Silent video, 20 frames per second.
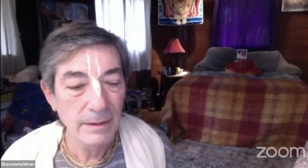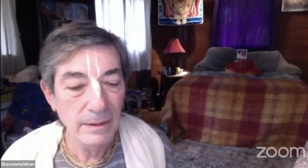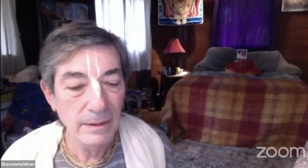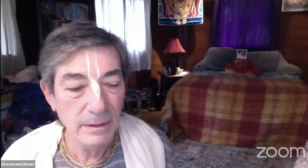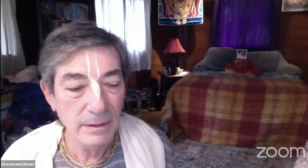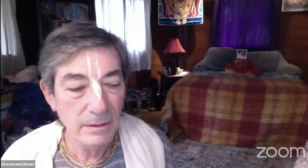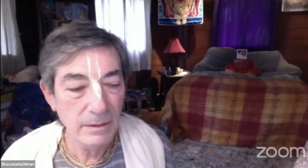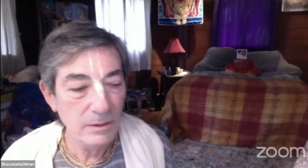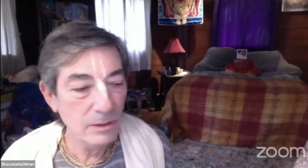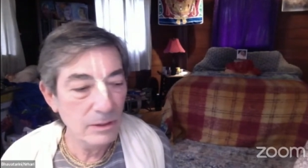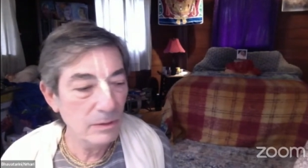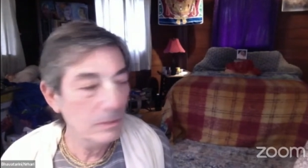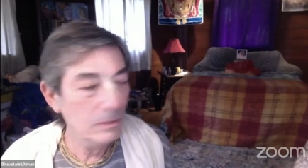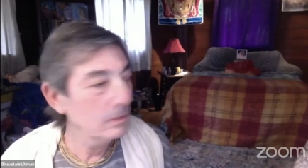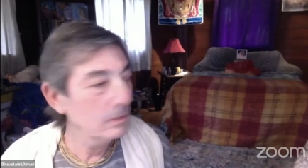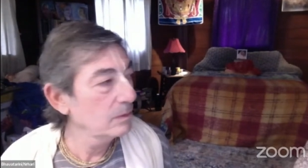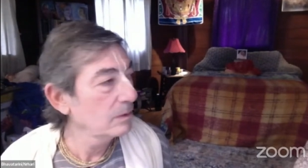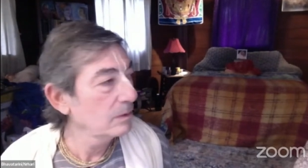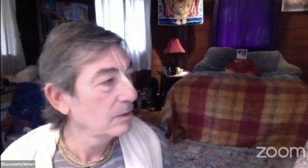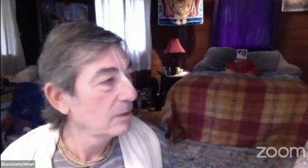uh,
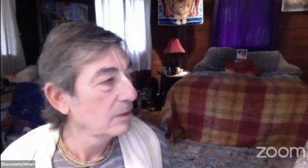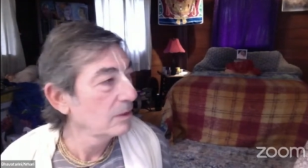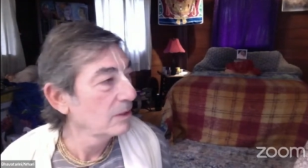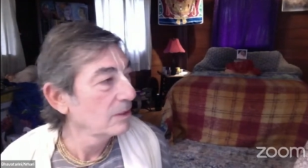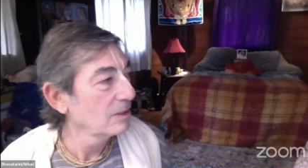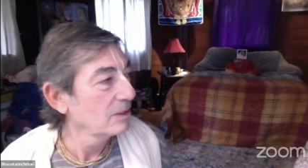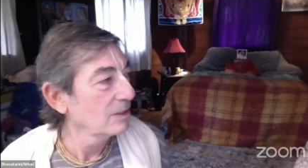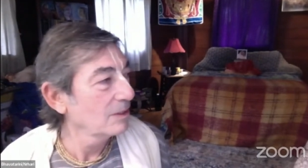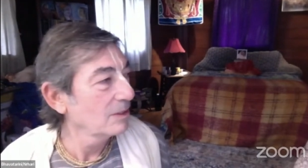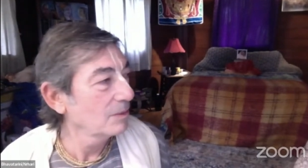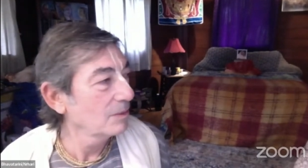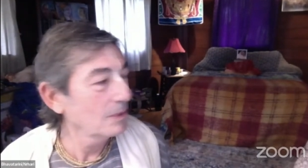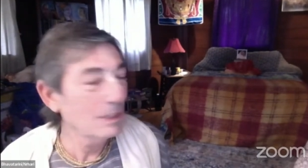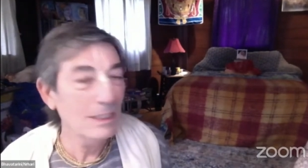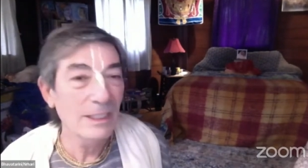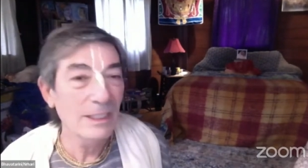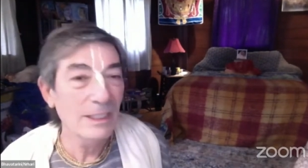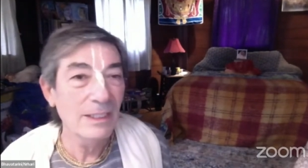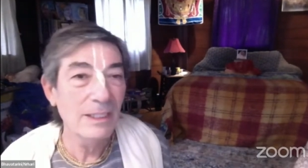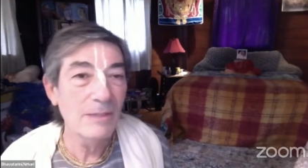to
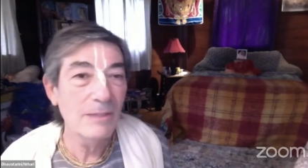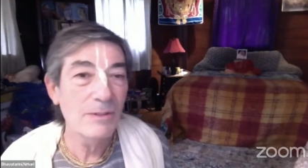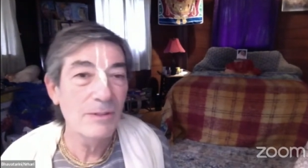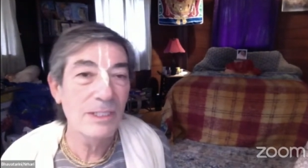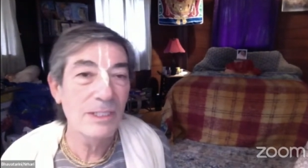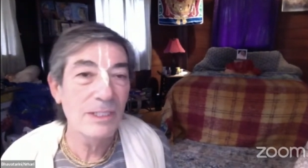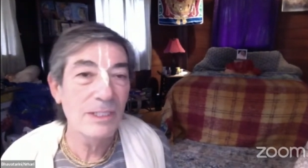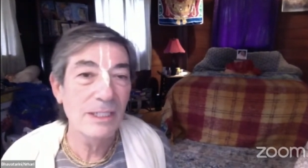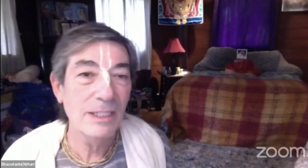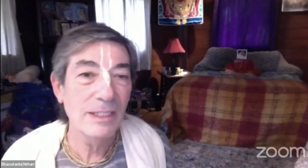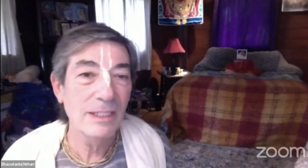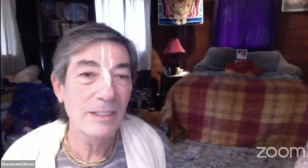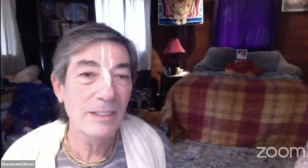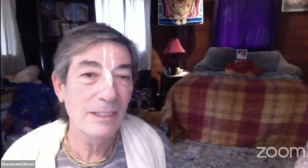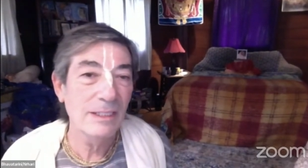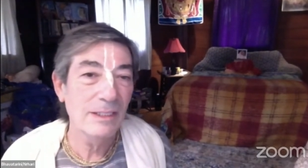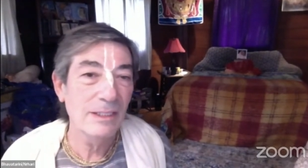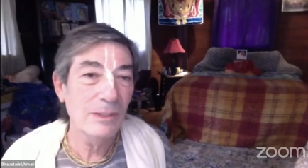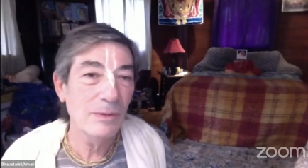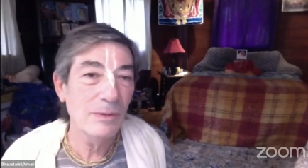really delucidate,
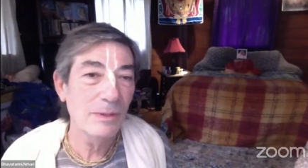to,